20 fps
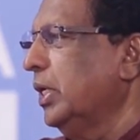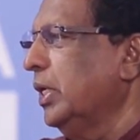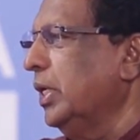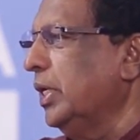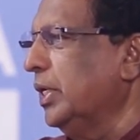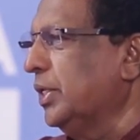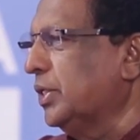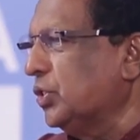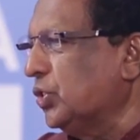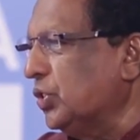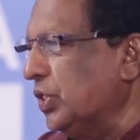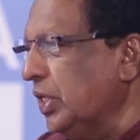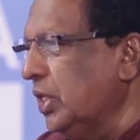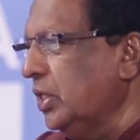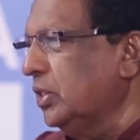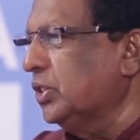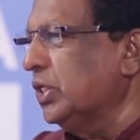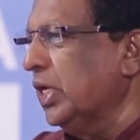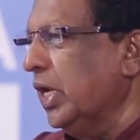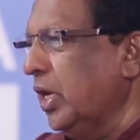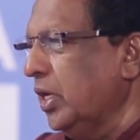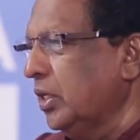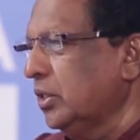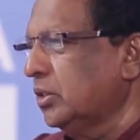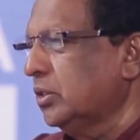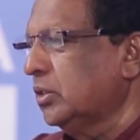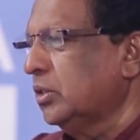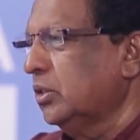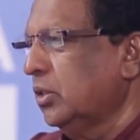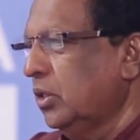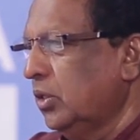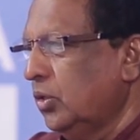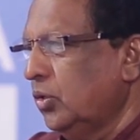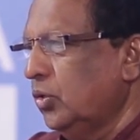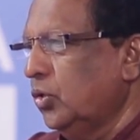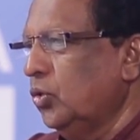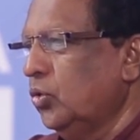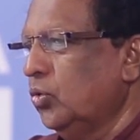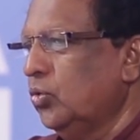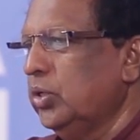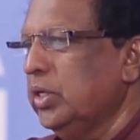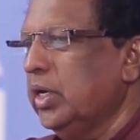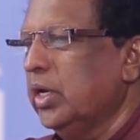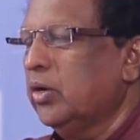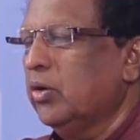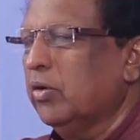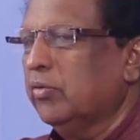it still says Union